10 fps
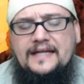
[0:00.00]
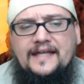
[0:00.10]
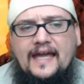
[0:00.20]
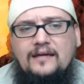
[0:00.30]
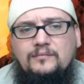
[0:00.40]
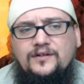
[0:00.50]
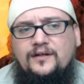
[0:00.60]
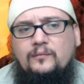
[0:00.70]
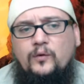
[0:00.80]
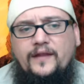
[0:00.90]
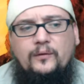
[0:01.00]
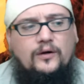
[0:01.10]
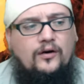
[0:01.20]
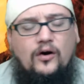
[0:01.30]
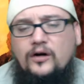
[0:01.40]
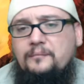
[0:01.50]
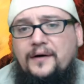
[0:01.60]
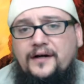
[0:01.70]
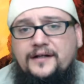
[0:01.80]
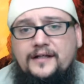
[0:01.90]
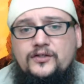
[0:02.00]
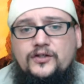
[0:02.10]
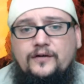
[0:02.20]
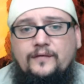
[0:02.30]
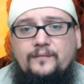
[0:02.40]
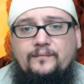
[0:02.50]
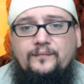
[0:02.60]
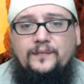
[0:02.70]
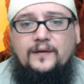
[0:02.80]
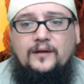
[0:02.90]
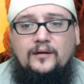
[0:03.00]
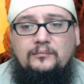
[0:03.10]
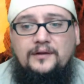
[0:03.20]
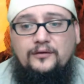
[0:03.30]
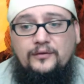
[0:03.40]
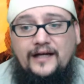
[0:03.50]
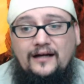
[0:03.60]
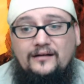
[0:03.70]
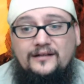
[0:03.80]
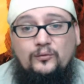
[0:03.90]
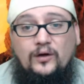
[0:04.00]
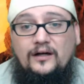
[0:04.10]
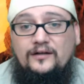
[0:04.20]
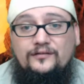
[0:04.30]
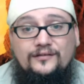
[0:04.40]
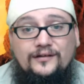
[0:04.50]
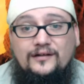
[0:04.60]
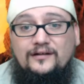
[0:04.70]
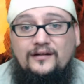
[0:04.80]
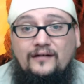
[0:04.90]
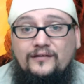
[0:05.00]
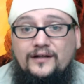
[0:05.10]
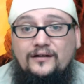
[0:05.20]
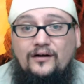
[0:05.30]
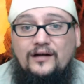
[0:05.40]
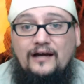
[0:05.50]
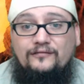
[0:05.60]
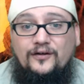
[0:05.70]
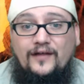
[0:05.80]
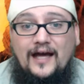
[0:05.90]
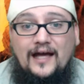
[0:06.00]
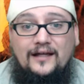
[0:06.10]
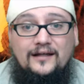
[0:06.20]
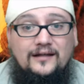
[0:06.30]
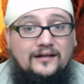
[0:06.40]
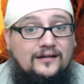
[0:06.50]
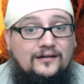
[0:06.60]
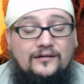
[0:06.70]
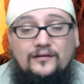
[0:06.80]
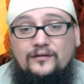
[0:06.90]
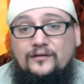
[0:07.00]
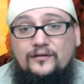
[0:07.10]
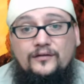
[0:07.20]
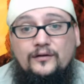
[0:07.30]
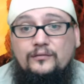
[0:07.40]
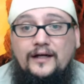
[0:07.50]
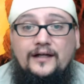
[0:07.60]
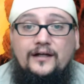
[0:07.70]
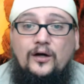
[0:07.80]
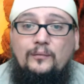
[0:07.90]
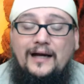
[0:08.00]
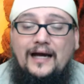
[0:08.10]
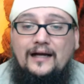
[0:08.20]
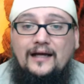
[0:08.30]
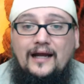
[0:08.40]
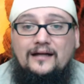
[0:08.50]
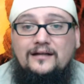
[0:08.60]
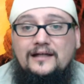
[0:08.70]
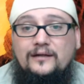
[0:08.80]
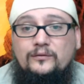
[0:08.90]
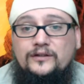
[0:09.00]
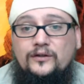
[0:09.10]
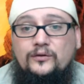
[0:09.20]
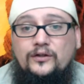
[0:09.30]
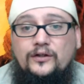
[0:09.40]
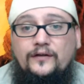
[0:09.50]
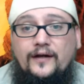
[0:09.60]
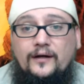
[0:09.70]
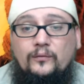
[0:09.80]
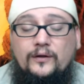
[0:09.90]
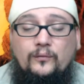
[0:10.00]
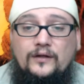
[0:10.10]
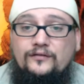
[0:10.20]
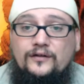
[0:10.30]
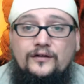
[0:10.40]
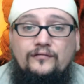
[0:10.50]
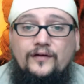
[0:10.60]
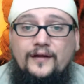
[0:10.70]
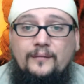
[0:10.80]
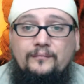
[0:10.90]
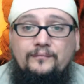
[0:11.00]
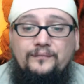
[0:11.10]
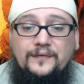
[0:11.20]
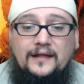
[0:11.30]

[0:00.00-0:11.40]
and came to them when they were in hard bondage. But the reality was, not very long after that, they're ready to go back and act like it was so good there when it wasn't good for them.